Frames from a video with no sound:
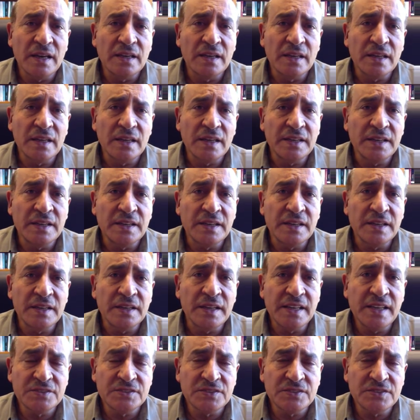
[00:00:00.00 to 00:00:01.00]
area
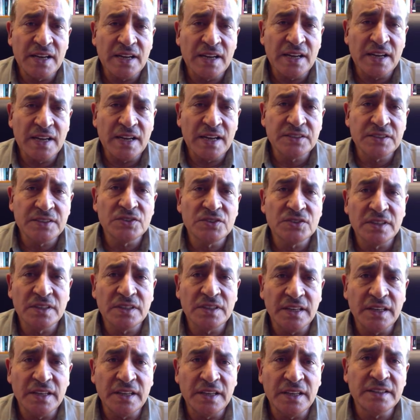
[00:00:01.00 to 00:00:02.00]
director
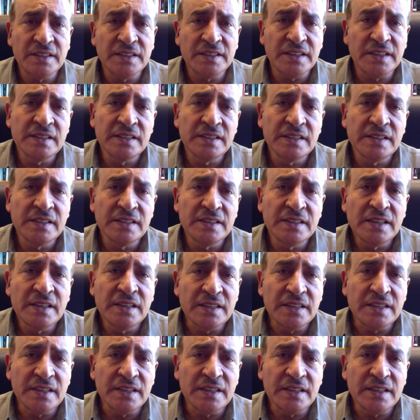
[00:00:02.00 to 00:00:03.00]
in
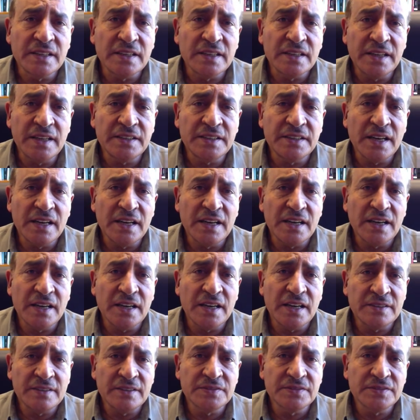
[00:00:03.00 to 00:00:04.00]
the area of
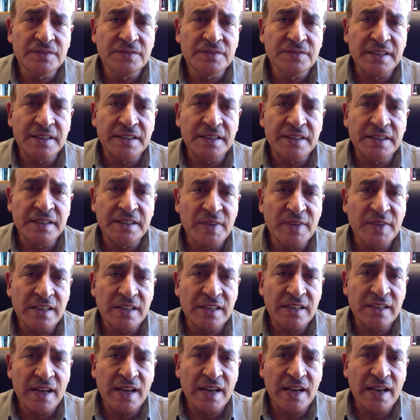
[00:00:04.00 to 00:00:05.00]
additive
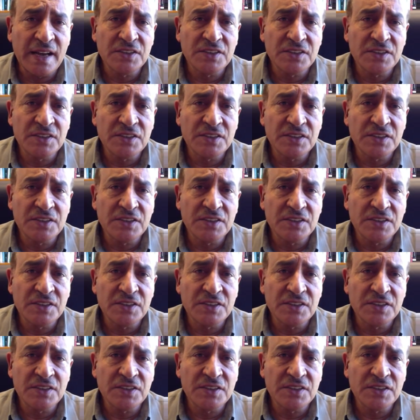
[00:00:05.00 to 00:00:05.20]
manufacturing.